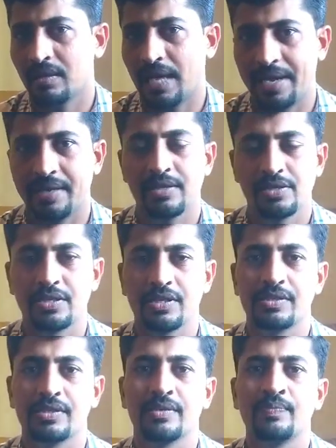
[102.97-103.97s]

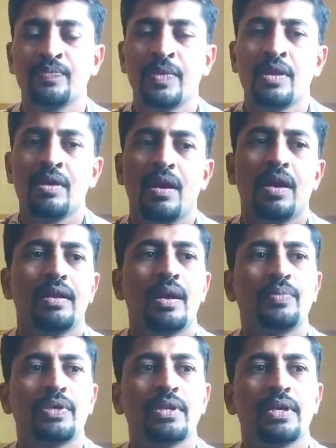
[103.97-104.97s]
characteristics, and
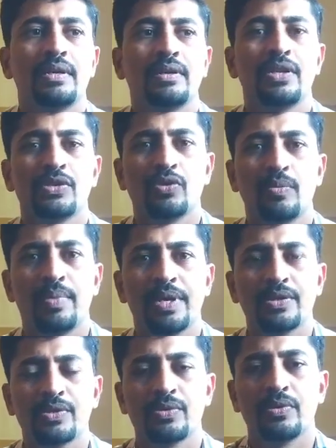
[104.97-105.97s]
after that
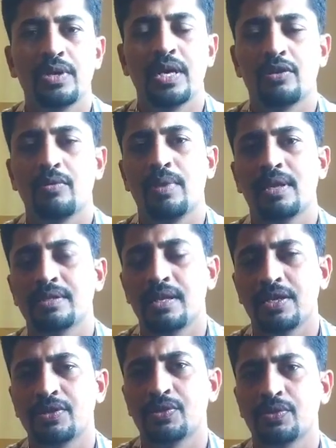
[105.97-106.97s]
chrysophytes, so
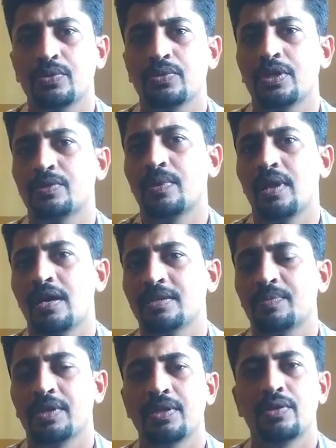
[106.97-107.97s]
dinoflagellates, so these will
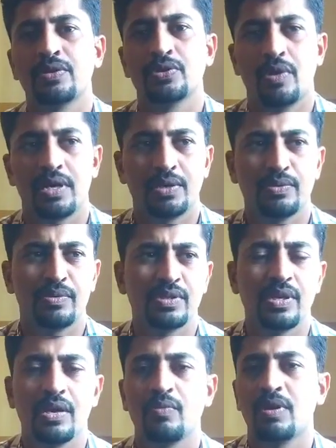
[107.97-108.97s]
ask for the short
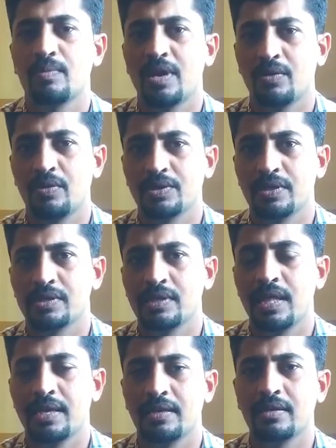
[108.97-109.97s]
notes or 1 mark questions
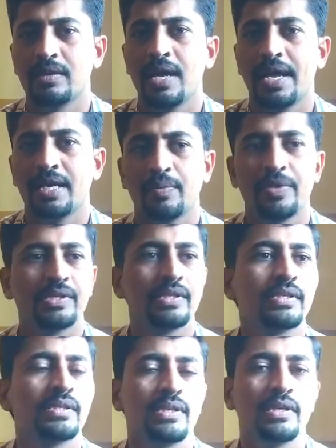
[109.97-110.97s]
like
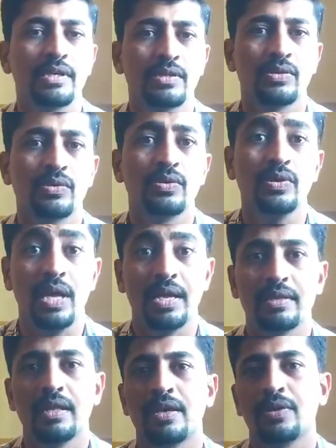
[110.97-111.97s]
diatomaceous, earth
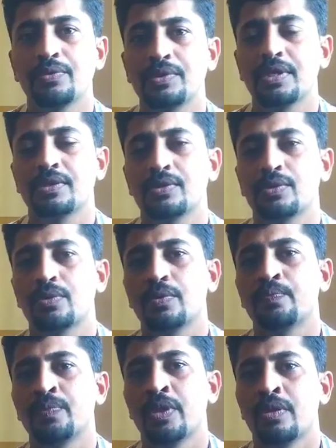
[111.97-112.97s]
and their uses,
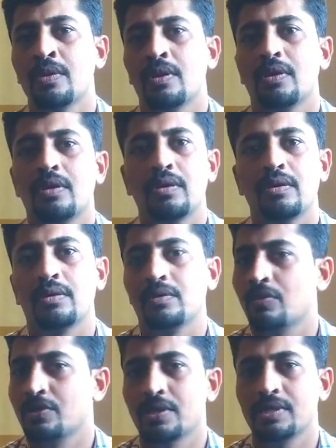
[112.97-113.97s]
so
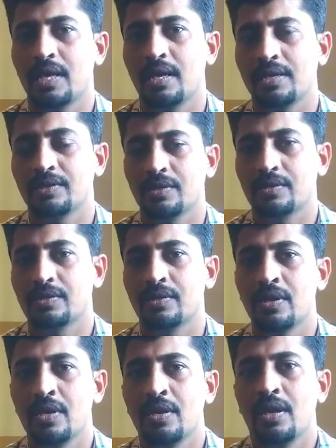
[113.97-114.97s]
questions arises.
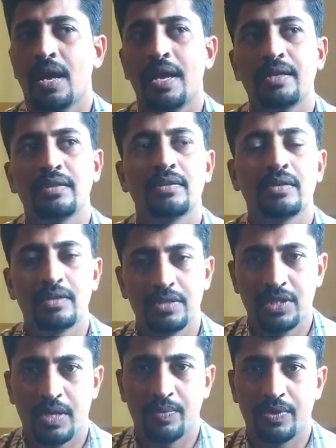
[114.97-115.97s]
In
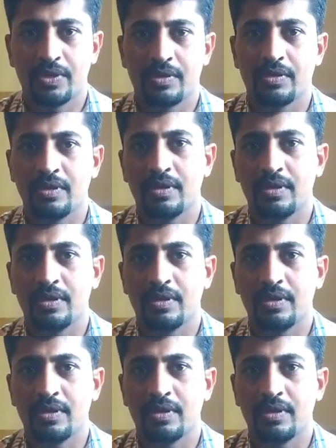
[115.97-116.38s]
third chapter,